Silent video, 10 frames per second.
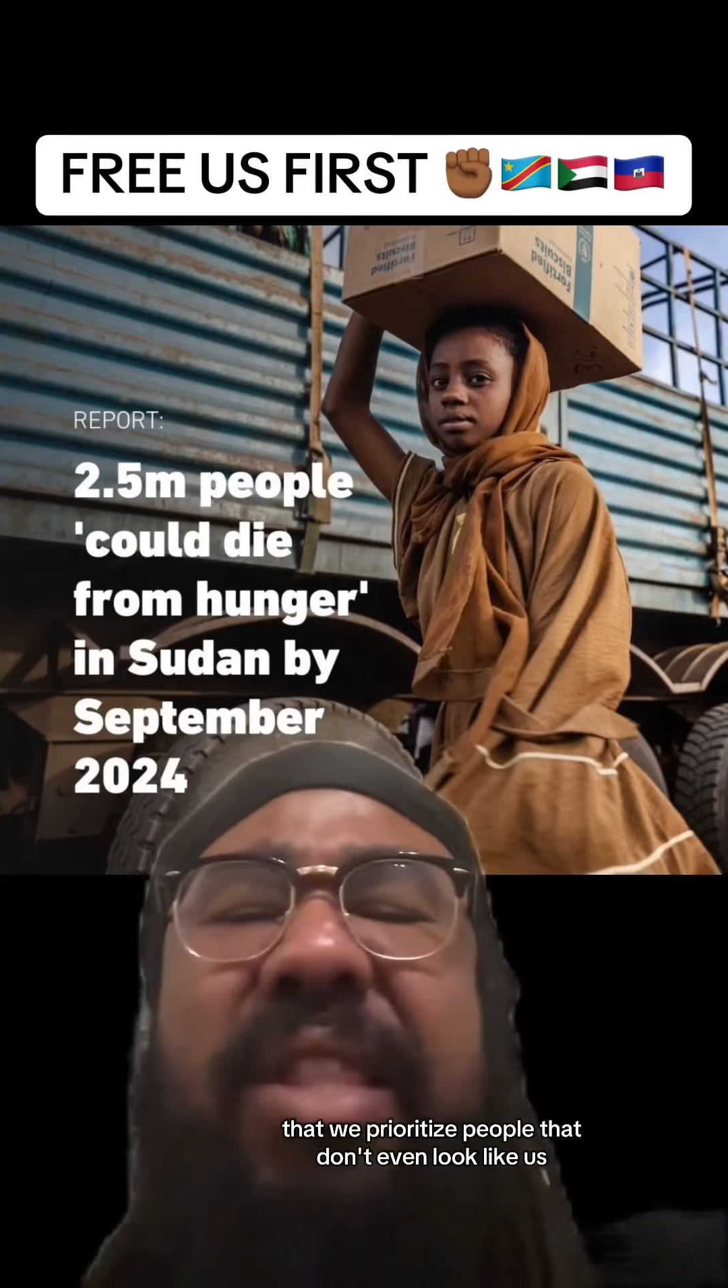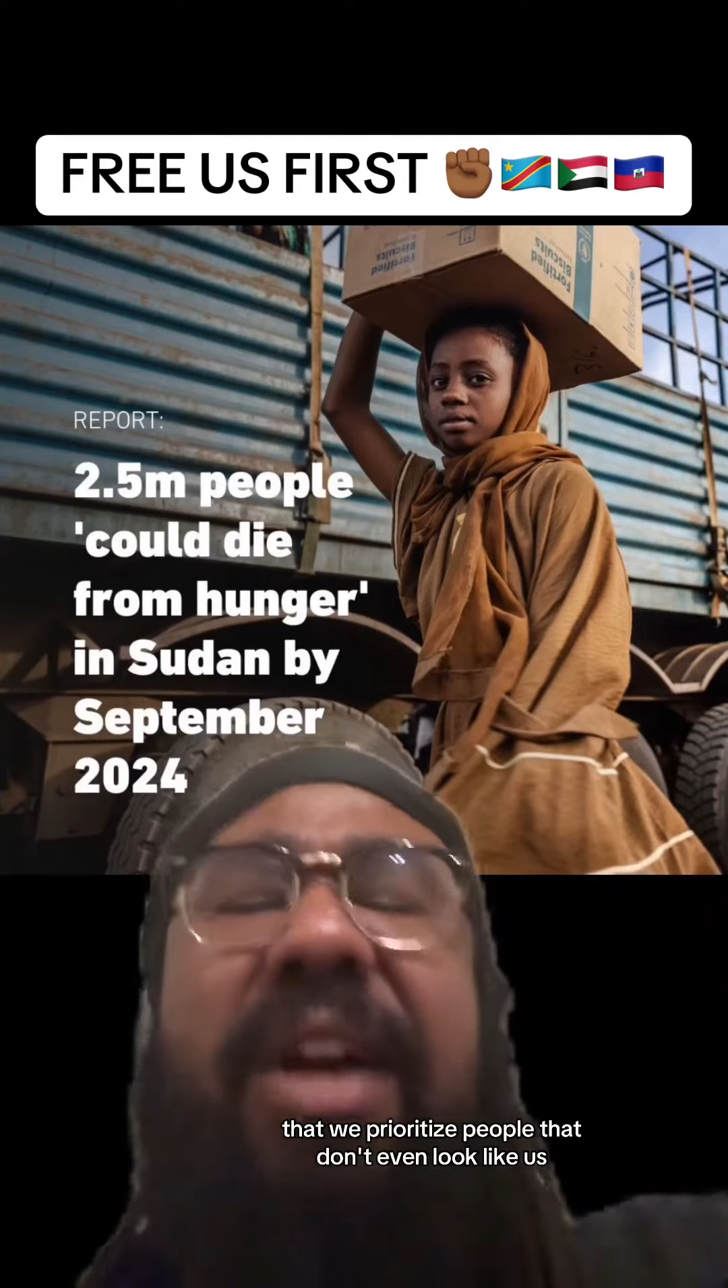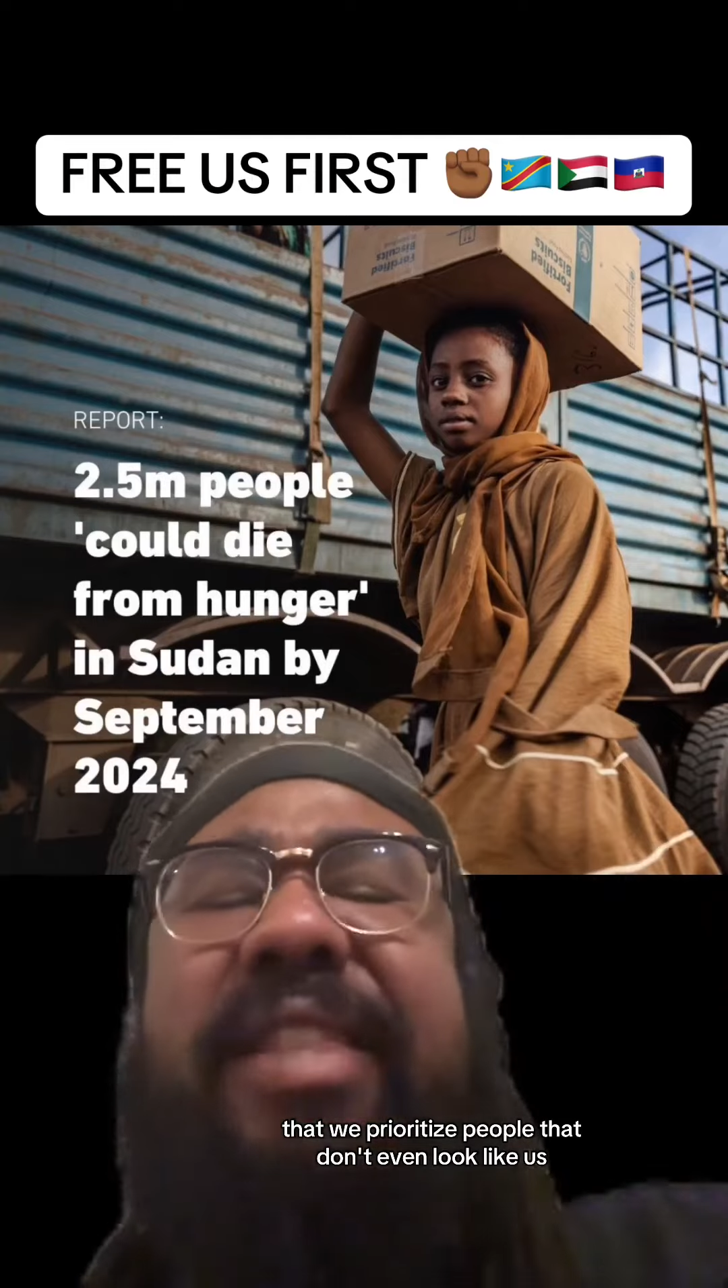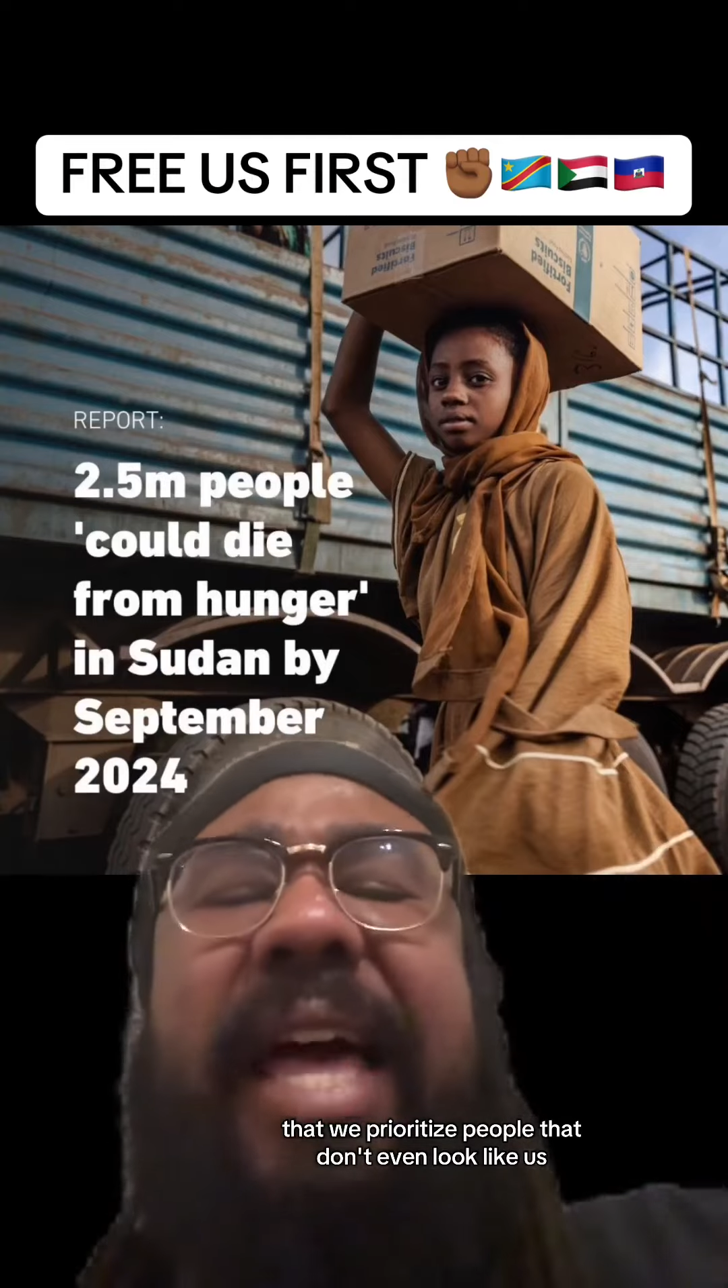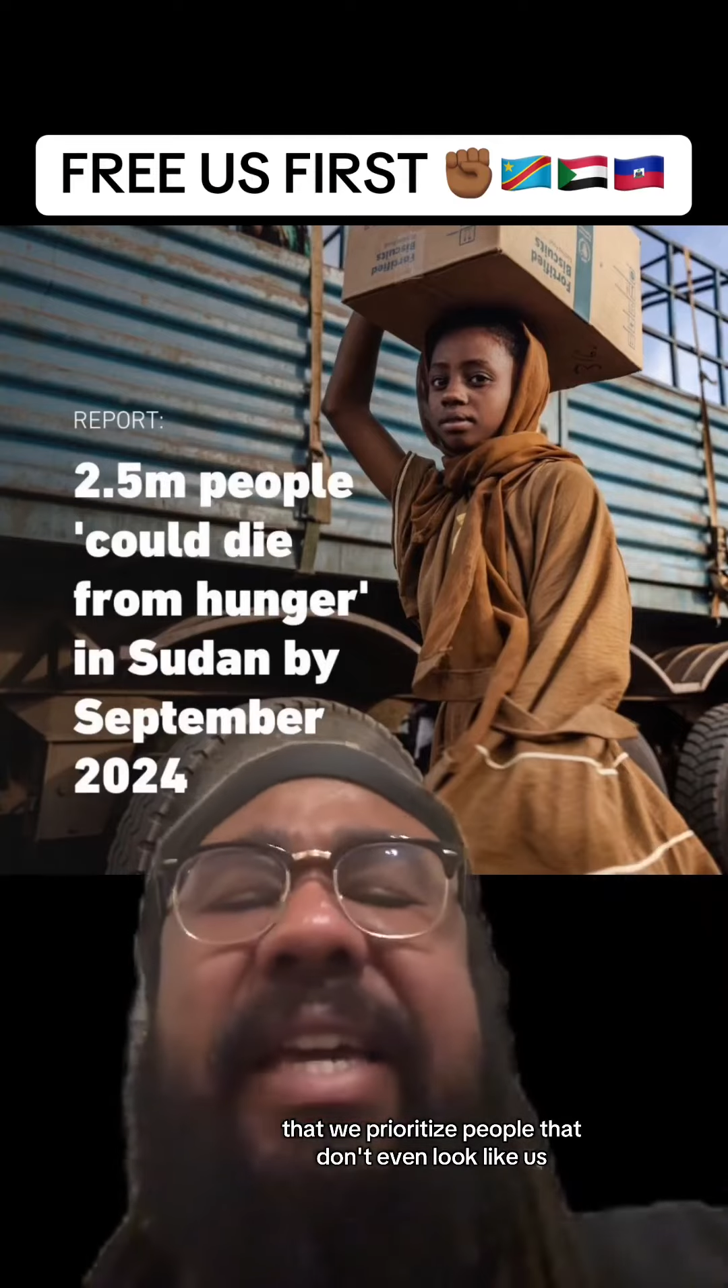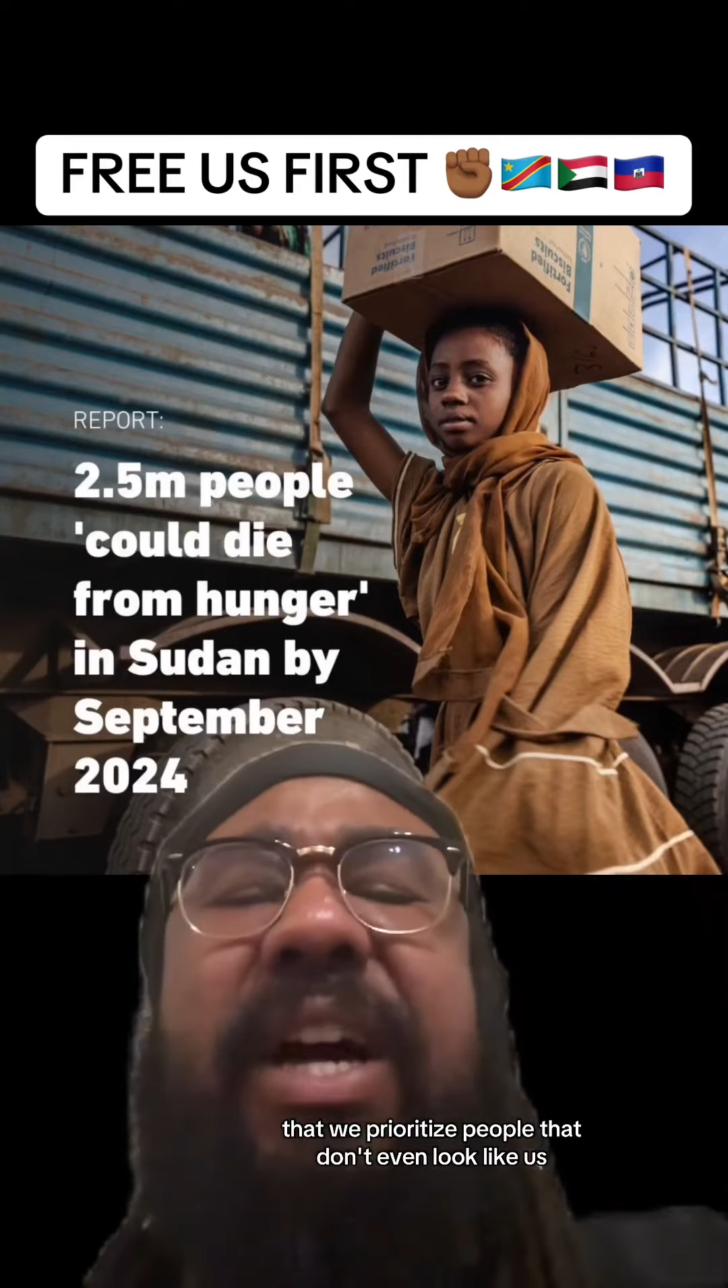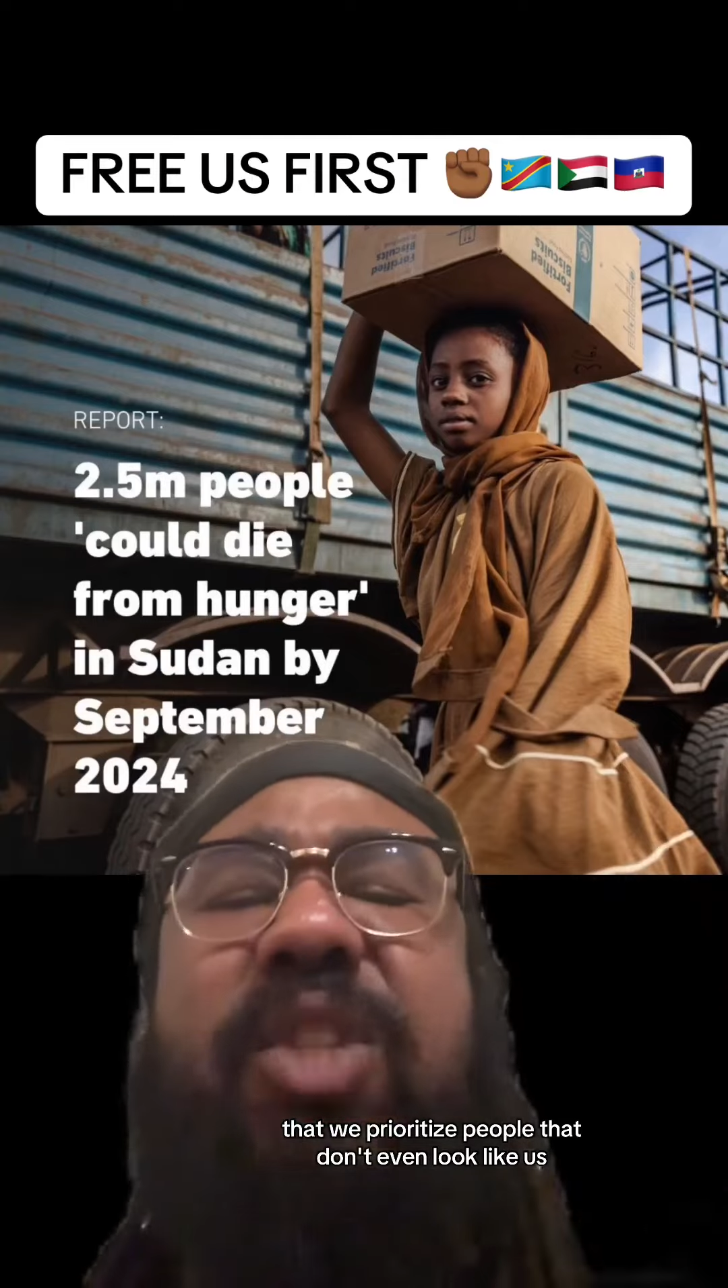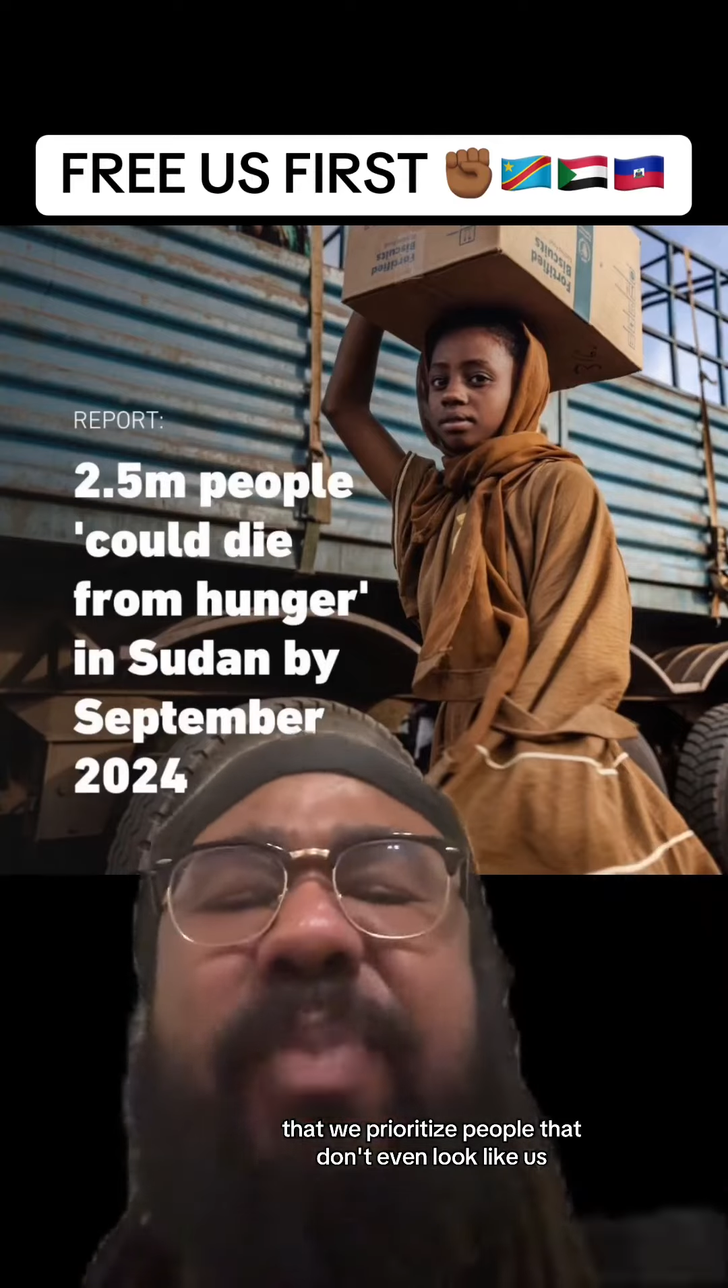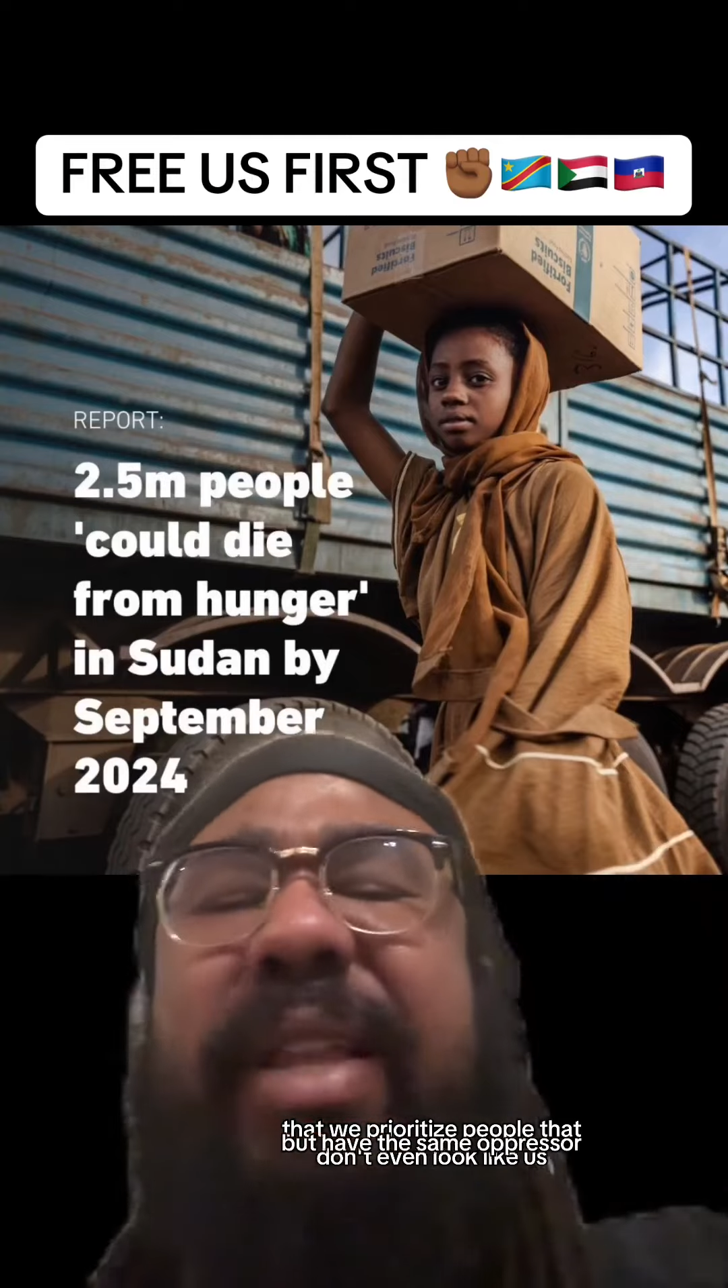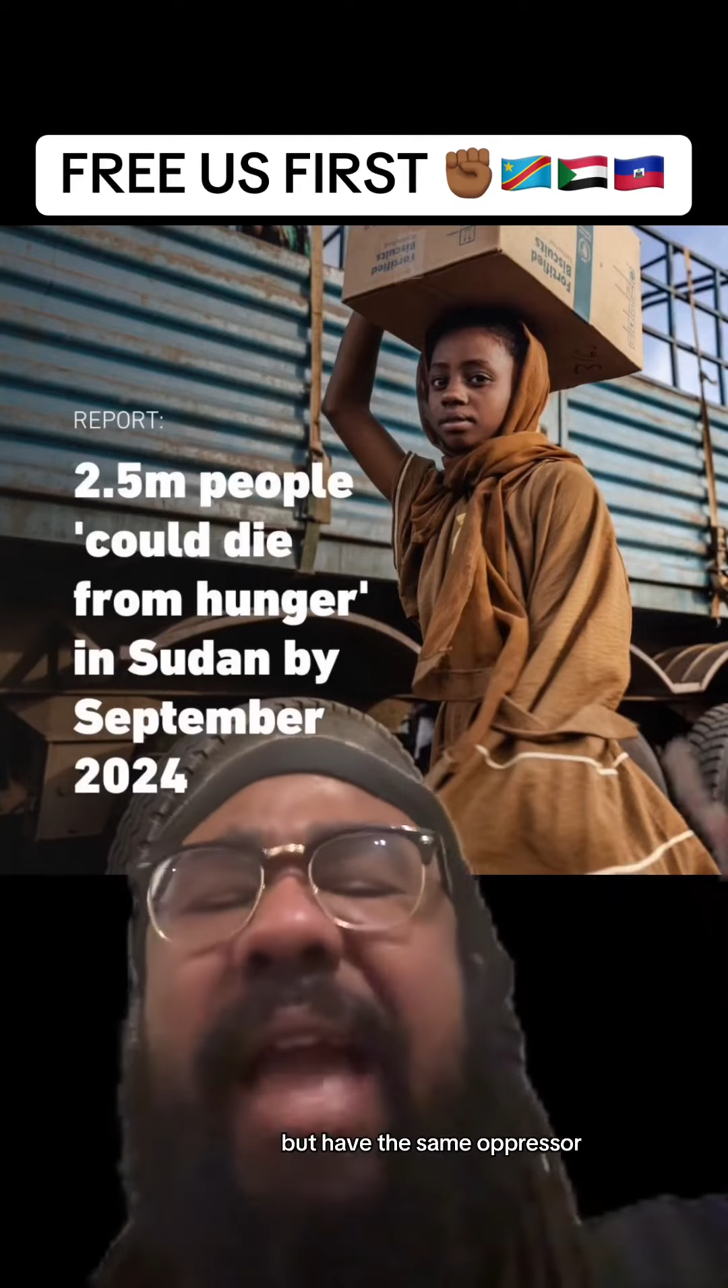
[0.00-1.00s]
look like
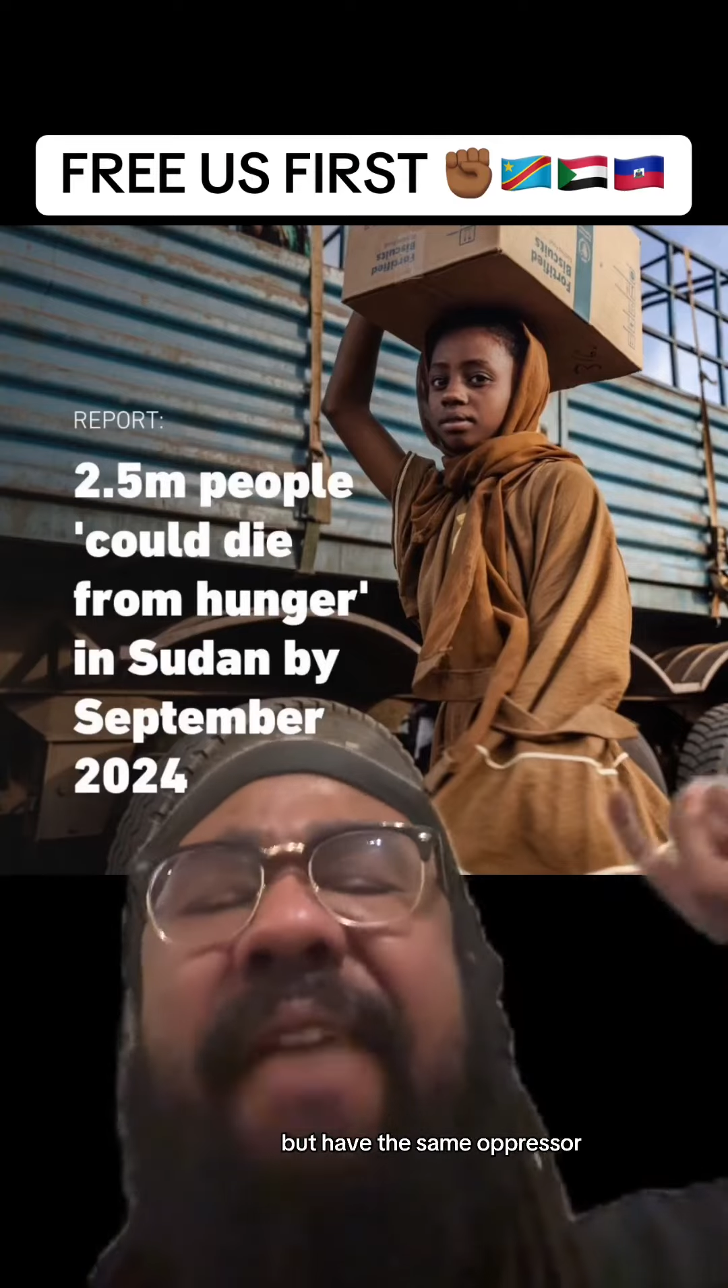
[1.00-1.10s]
us but